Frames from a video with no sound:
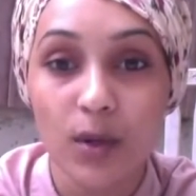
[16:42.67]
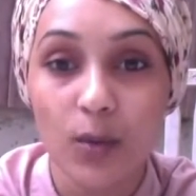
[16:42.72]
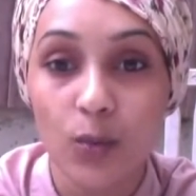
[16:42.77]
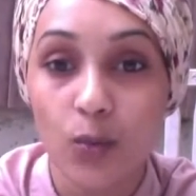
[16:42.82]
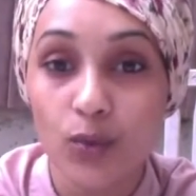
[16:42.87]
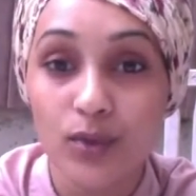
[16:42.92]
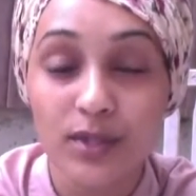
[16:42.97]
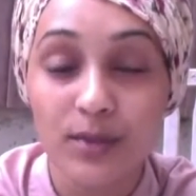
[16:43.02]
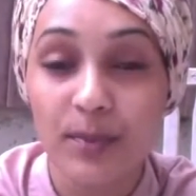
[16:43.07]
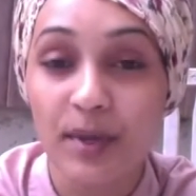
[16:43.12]

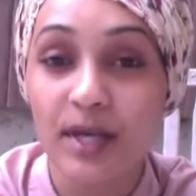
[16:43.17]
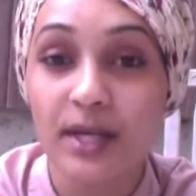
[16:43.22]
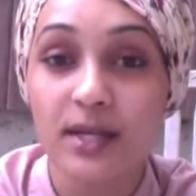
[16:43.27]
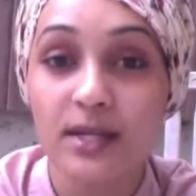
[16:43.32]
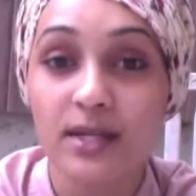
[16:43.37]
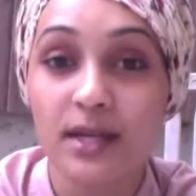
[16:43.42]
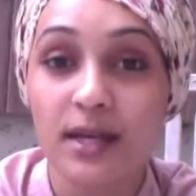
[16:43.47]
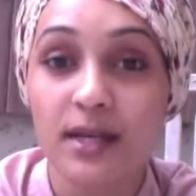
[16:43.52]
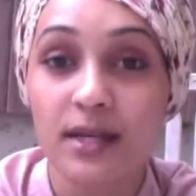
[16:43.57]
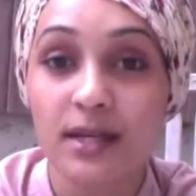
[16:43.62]

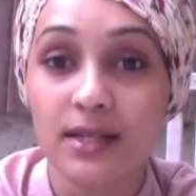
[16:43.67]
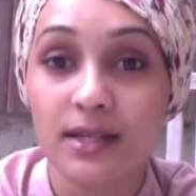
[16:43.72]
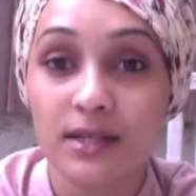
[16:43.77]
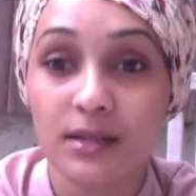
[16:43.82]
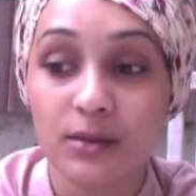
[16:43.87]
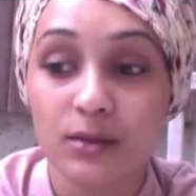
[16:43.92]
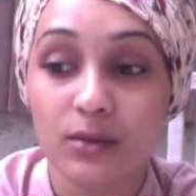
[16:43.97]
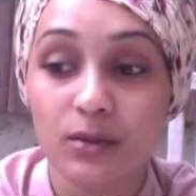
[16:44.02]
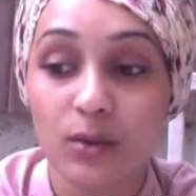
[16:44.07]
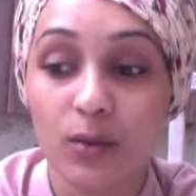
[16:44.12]
water-based and it's
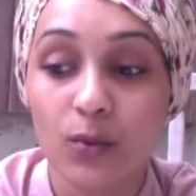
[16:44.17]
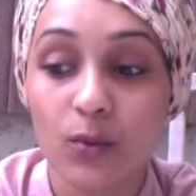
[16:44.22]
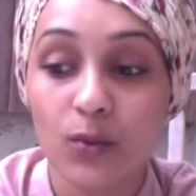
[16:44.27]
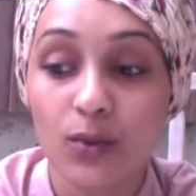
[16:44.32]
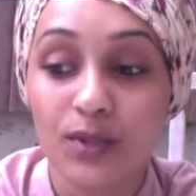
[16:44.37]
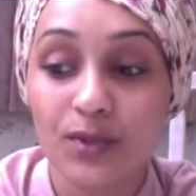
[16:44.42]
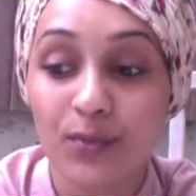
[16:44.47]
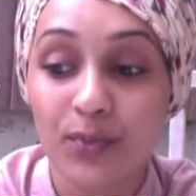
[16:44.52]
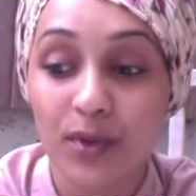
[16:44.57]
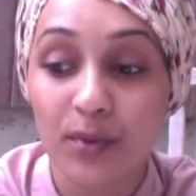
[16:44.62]
still
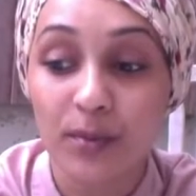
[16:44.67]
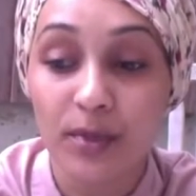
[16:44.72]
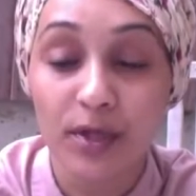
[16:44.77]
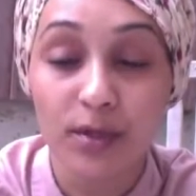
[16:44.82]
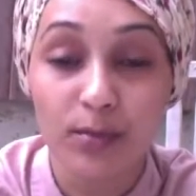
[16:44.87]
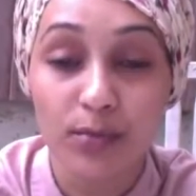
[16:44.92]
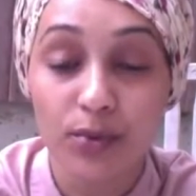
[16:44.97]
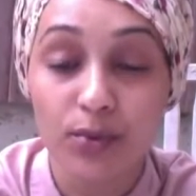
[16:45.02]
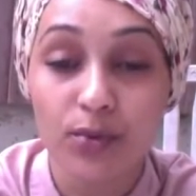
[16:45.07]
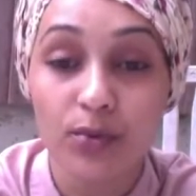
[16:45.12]
water
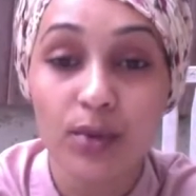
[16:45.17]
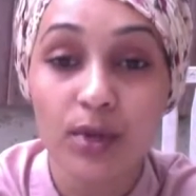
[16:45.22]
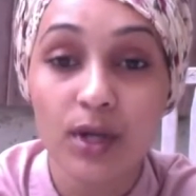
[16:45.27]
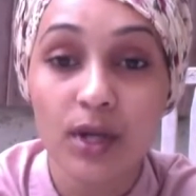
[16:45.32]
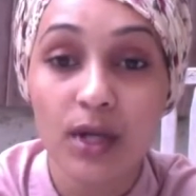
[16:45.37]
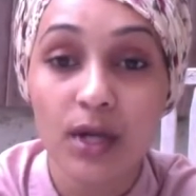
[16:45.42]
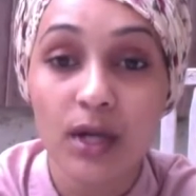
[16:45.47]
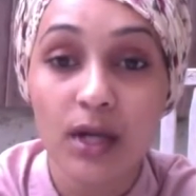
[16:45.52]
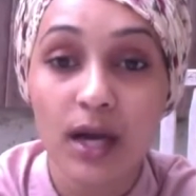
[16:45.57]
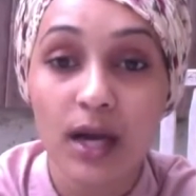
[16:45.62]
permeable,
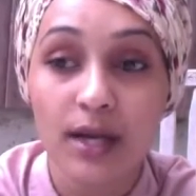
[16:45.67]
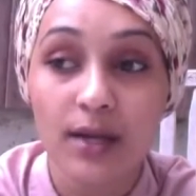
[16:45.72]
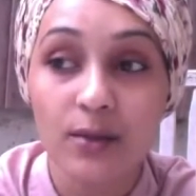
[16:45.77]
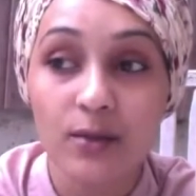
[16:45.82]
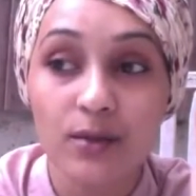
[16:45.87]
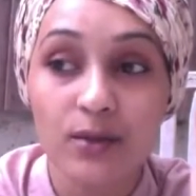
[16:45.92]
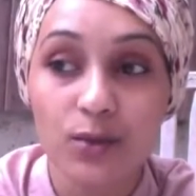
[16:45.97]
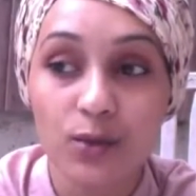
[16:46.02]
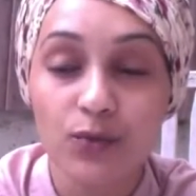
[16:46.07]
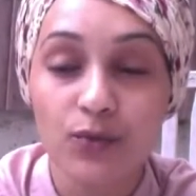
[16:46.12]
and it
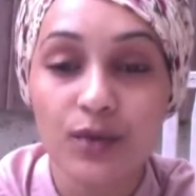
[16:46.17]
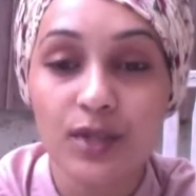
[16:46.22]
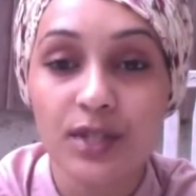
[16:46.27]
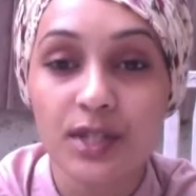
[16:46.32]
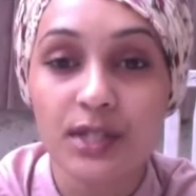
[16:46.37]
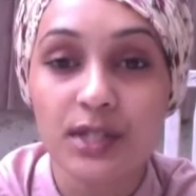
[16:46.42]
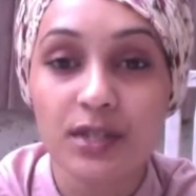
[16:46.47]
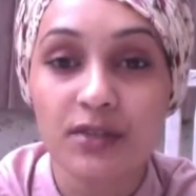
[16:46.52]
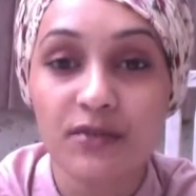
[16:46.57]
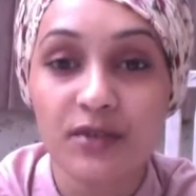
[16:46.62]
will still reach
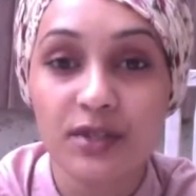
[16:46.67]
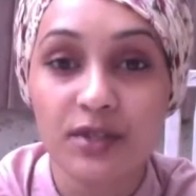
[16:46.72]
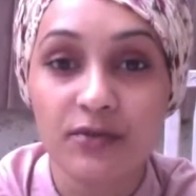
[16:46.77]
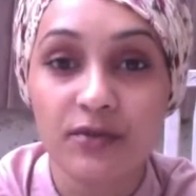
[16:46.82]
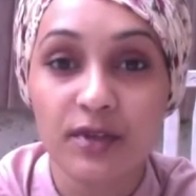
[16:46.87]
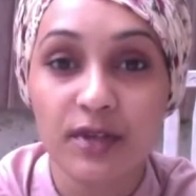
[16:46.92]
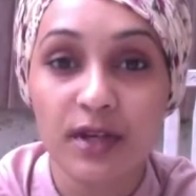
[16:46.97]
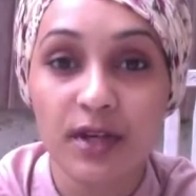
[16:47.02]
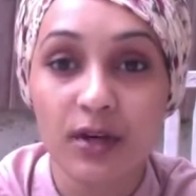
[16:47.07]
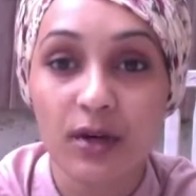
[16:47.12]
the surface of
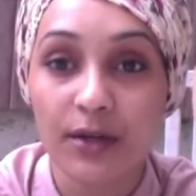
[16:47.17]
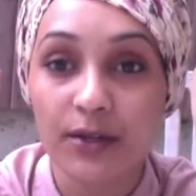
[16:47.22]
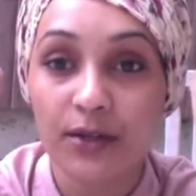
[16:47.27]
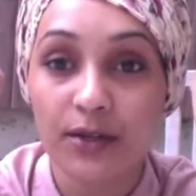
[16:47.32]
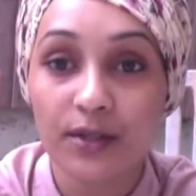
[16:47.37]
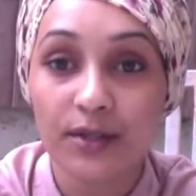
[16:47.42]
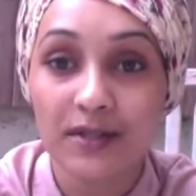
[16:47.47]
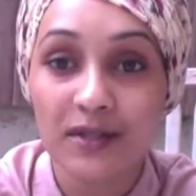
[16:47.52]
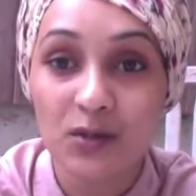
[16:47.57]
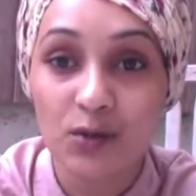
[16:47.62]
your nail, and you
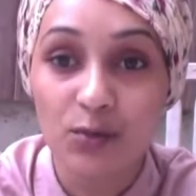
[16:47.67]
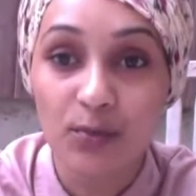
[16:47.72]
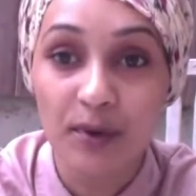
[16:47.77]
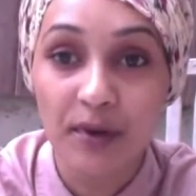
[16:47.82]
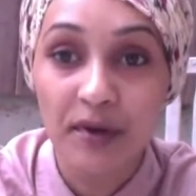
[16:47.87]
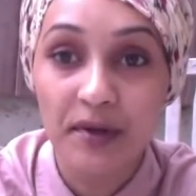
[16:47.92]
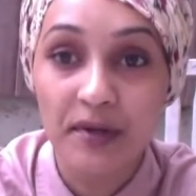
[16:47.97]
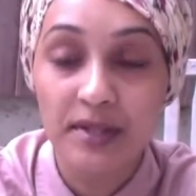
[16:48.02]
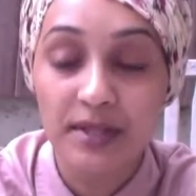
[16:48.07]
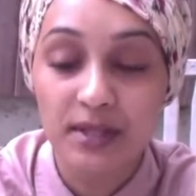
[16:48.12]
can still
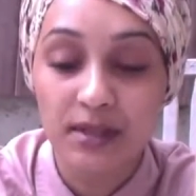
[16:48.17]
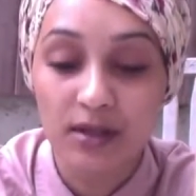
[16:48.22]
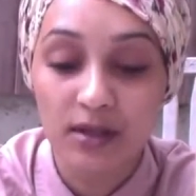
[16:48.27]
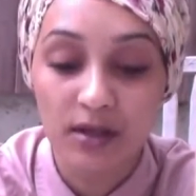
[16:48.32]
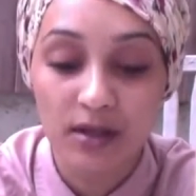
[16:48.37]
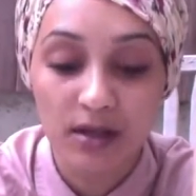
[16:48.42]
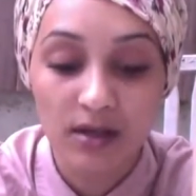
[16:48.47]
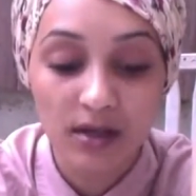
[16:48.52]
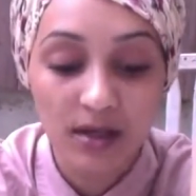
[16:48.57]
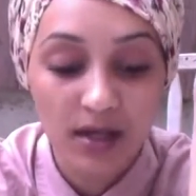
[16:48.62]
pray your
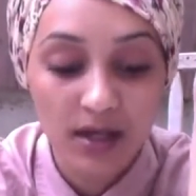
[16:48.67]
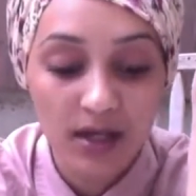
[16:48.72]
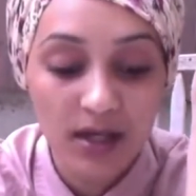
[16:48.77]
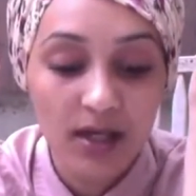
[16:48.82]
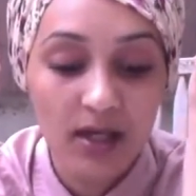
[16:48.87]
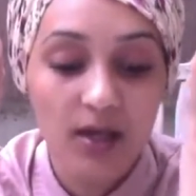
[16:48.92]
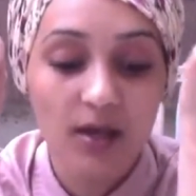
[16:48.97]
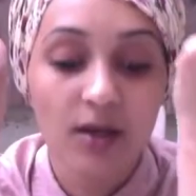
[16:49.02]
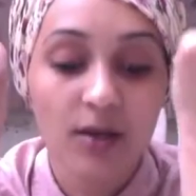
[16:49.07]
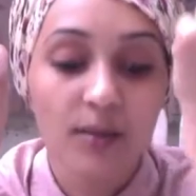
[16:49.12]
salah,
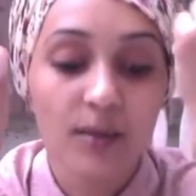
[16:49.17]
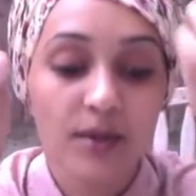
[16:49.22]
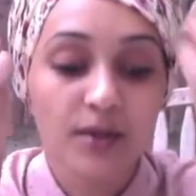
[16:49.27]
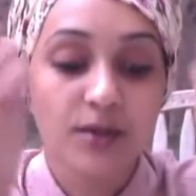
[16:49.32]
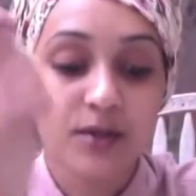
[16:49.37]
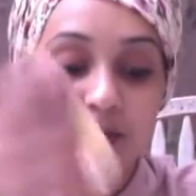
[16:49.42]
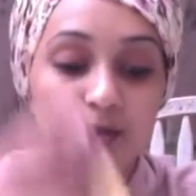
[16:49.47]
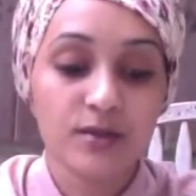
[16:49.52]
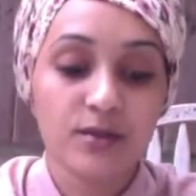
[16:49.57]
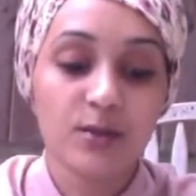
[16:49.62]
and you
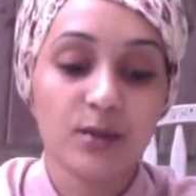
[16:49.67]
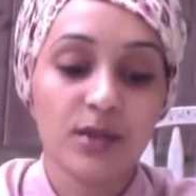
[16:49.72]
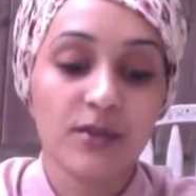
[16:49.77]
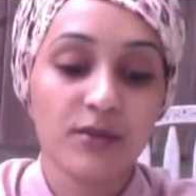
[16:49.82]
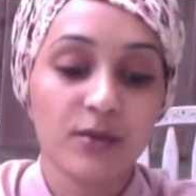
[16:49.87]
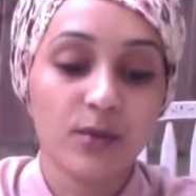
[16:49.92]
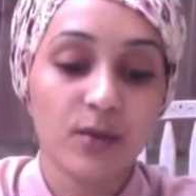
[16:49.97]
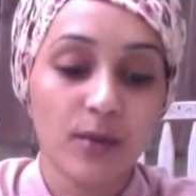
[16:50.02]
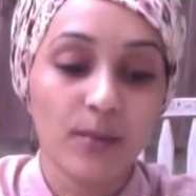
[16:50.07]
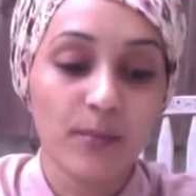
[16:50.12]
can do whatever
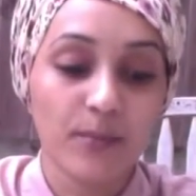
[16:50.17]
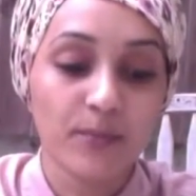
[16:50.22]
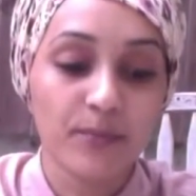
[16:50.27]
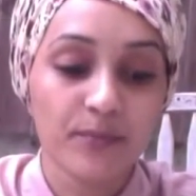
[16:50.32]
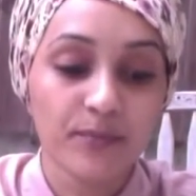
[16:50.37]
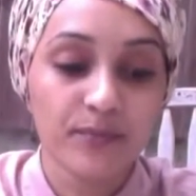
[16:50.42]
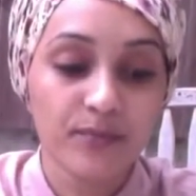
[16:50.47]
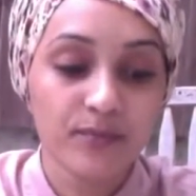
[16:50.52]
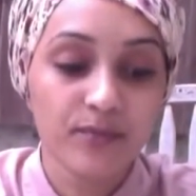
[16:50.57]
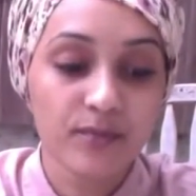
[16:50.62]
you want.
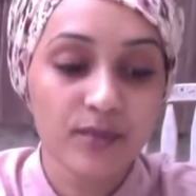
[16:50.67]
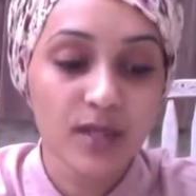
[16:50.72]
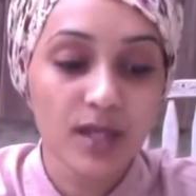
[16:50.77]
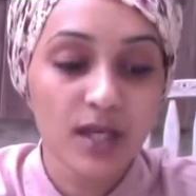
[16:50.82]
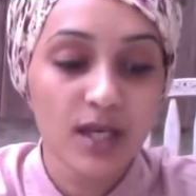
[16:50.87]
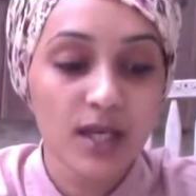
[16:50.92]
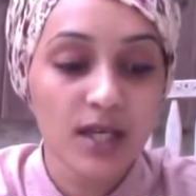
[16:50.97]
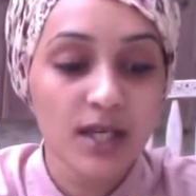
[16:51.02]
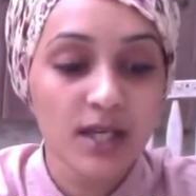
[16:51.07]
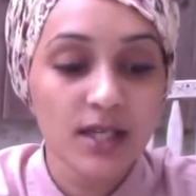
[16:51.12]

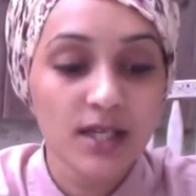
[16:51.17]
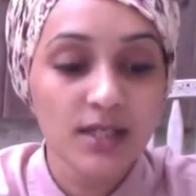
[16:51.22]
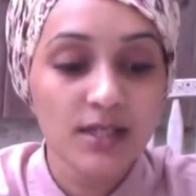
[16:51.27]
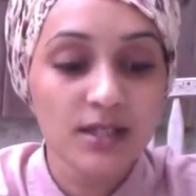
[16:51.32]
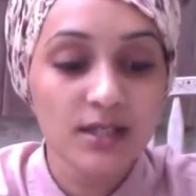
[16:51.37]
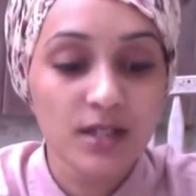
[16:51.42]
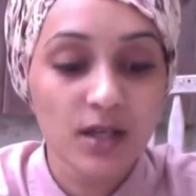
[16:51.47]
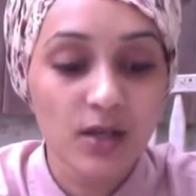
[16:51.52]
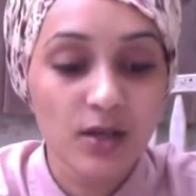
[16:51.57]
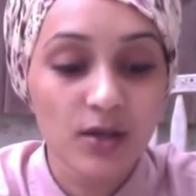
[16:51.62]

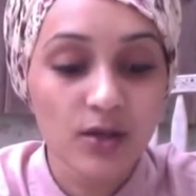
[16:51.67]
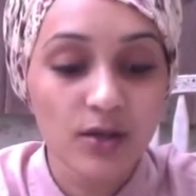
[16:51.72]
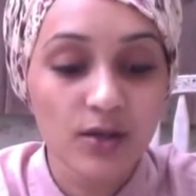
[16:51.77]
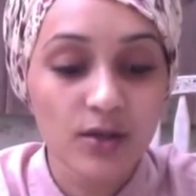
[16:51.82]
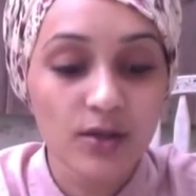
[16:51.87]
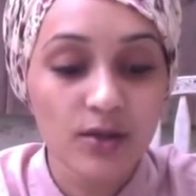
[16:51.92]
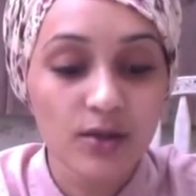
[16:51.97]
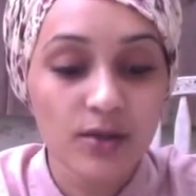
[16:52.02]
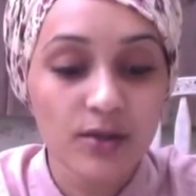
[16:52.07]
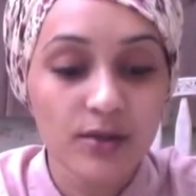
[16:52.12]

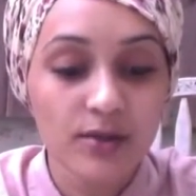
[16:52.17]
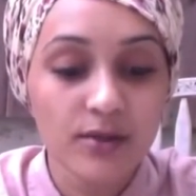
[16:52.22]
So